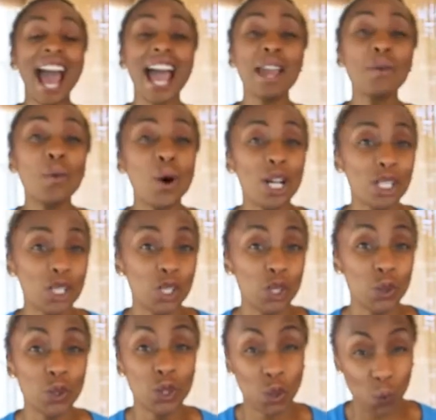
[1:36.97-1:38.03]
I want
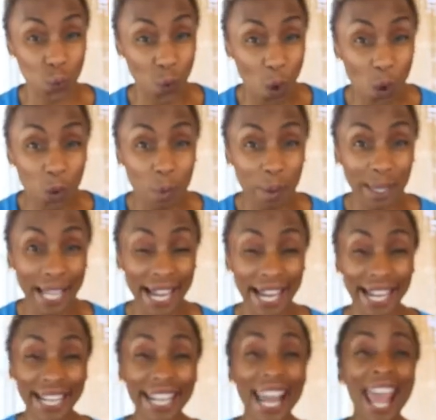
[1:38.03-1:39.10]
you to role
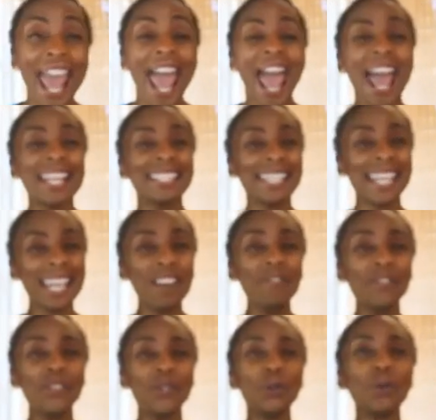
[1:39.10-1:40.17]
play as
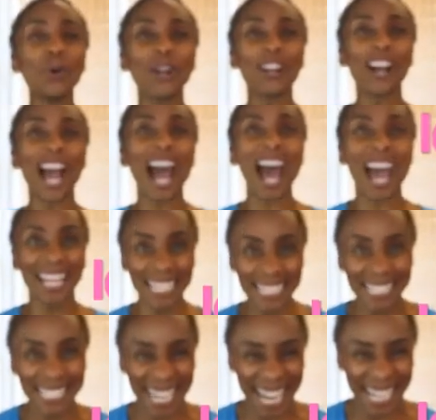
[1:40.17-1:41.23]
if you were
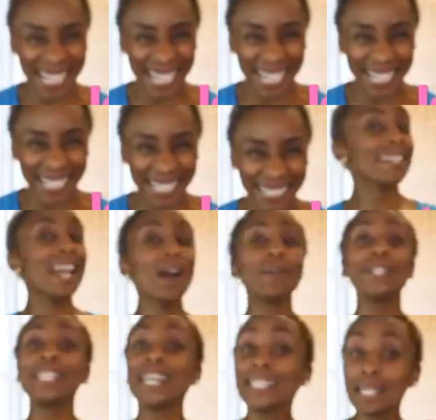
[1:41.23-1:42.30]
ice skating.
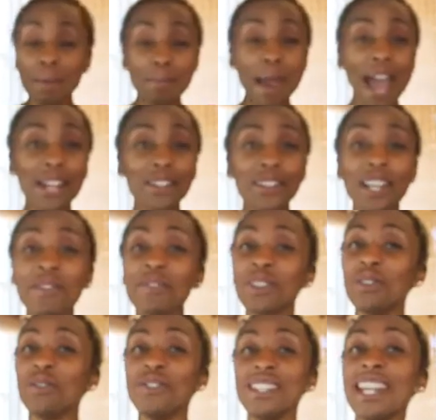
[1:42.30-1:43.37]
Now, it doesn't matter if
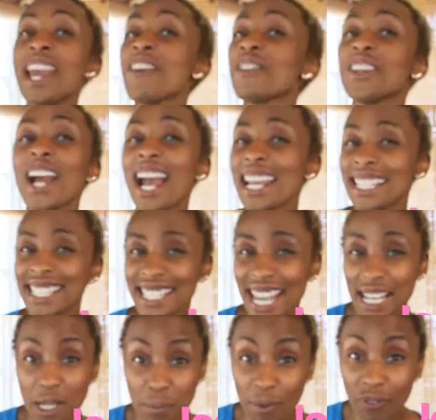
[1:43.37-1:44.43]
you've never ice
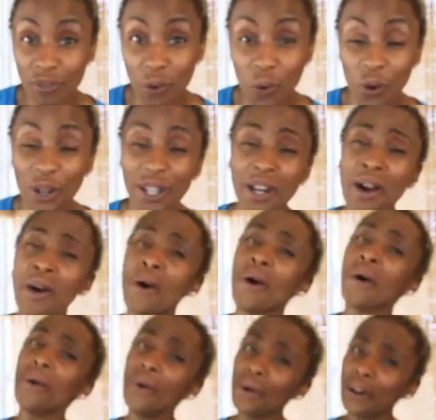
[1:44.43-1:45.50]
skated before
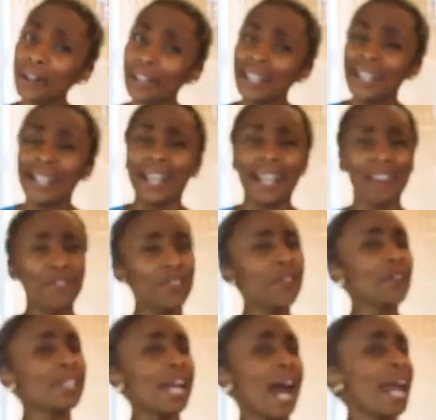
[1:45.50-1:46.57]
or if
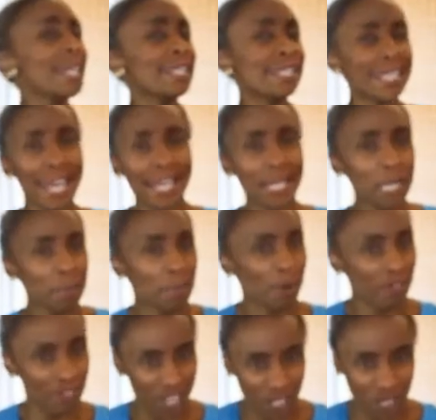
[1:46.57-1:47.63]
you're an ice skating
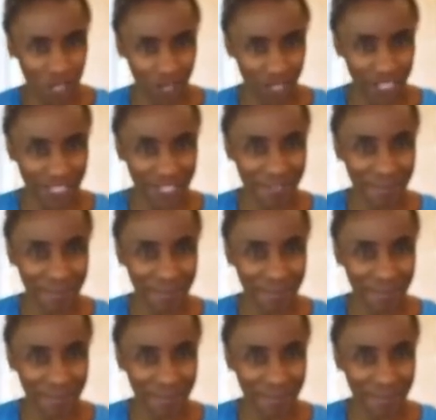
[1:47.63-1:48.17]
professional.